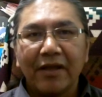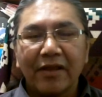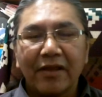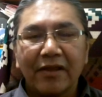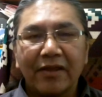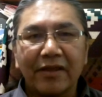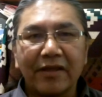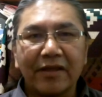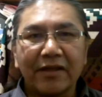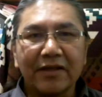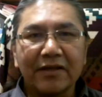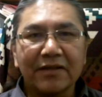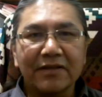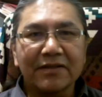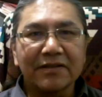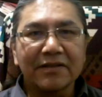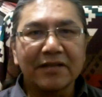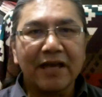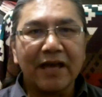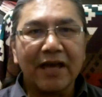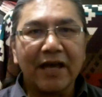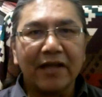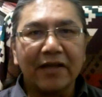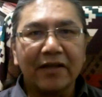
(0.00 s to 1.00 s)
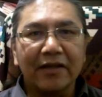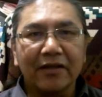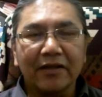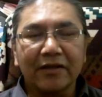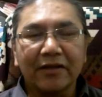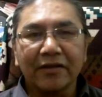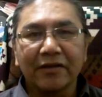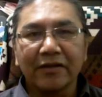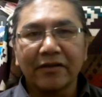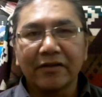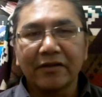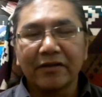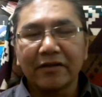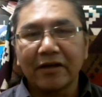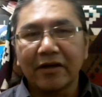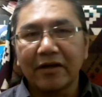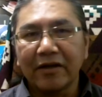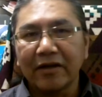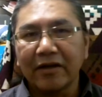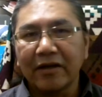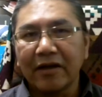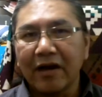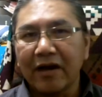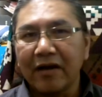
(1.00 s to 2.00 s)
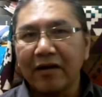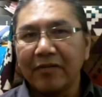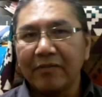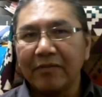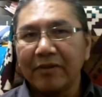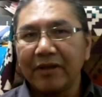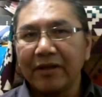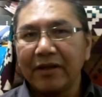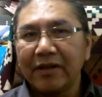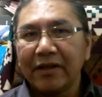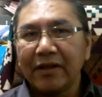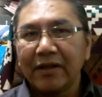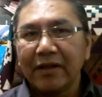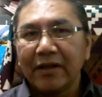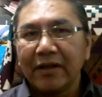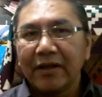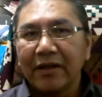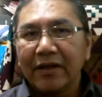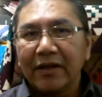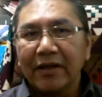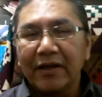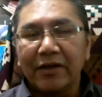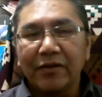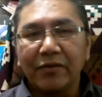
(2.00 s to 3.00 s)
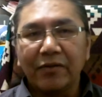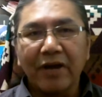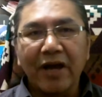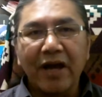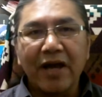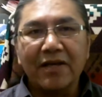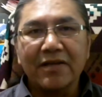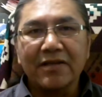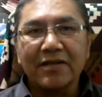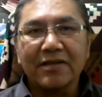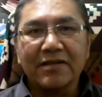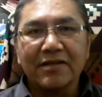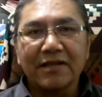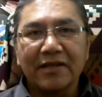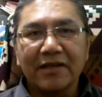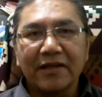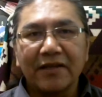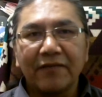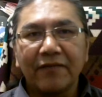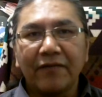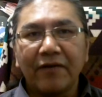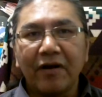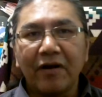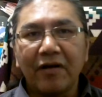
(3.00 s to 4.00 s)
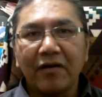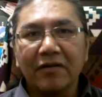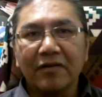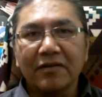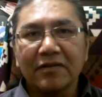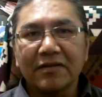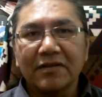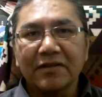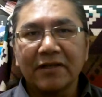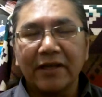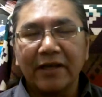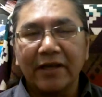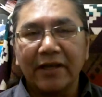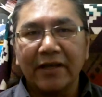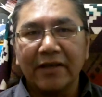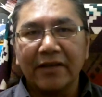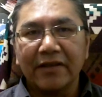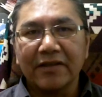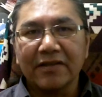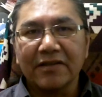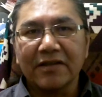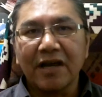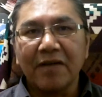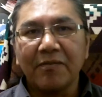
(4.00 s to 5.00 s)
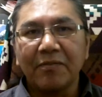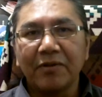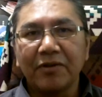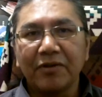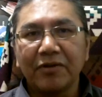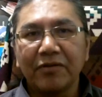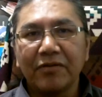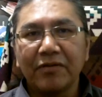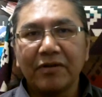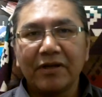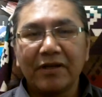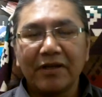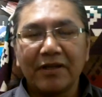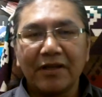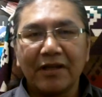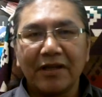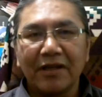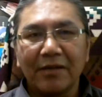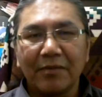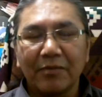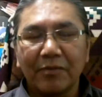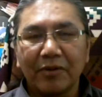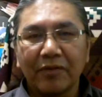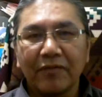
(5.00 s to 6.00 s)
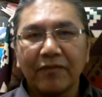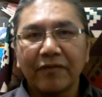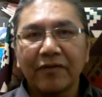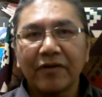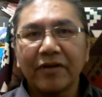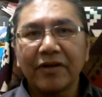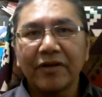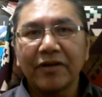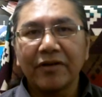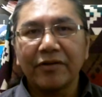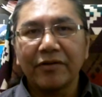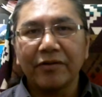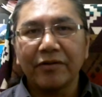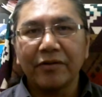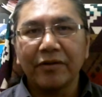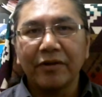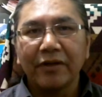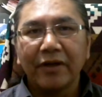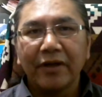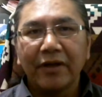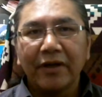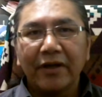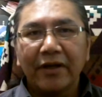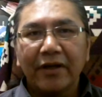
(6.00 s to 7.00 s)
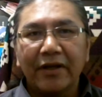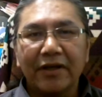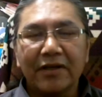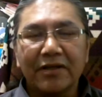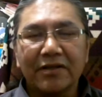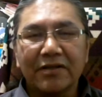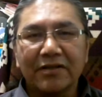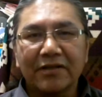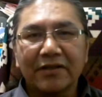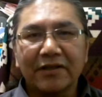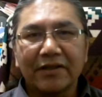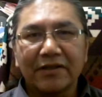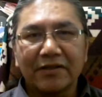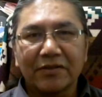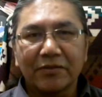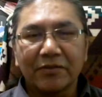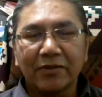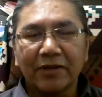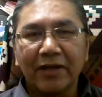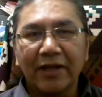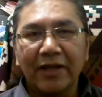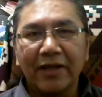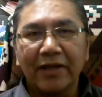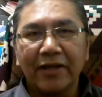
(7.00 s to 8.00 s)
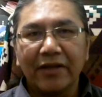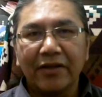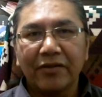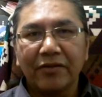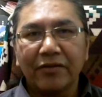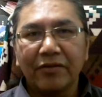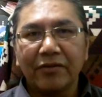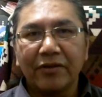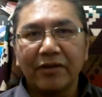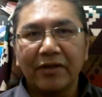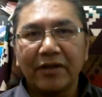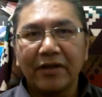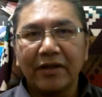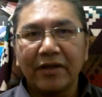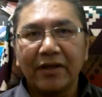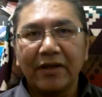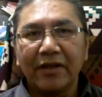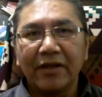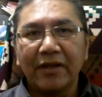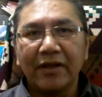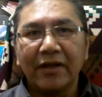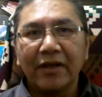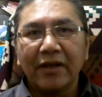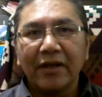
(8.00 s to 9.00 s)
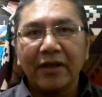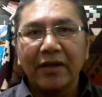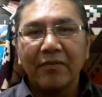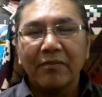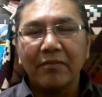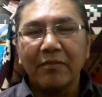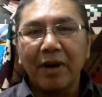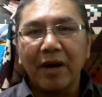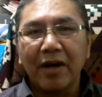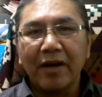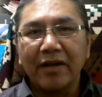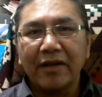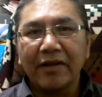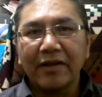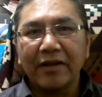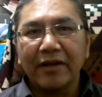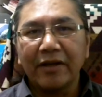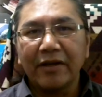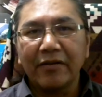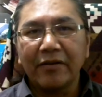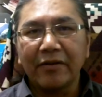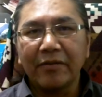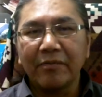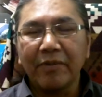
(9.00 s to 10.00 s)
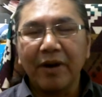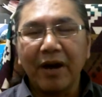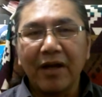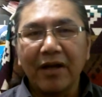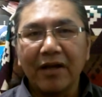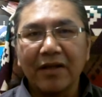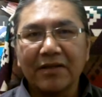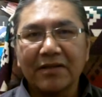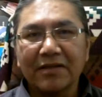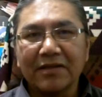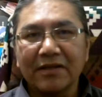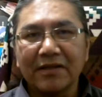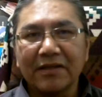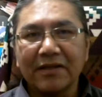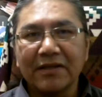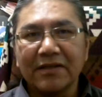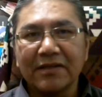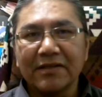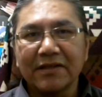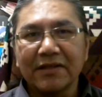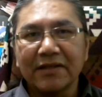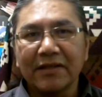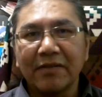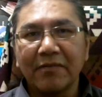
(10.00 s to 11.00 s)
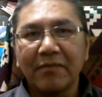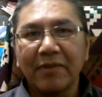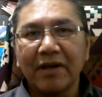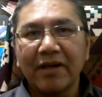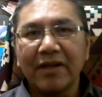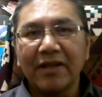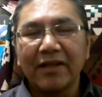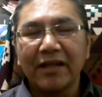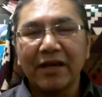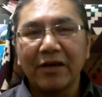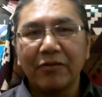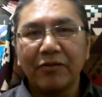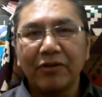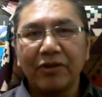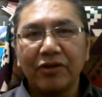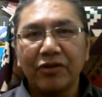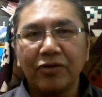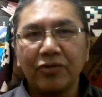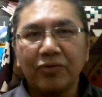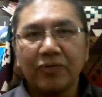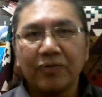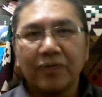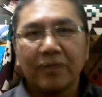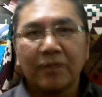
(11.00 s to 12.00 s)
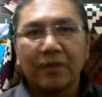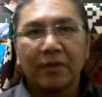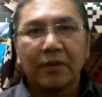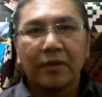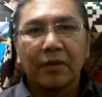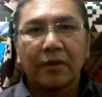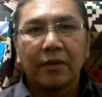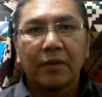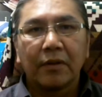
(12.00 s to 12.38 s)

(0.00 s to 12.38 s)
Things that occur in our economy, it rises and it falls. And this opportunity that I'm referring to is related to the monetary policies and the money that we use.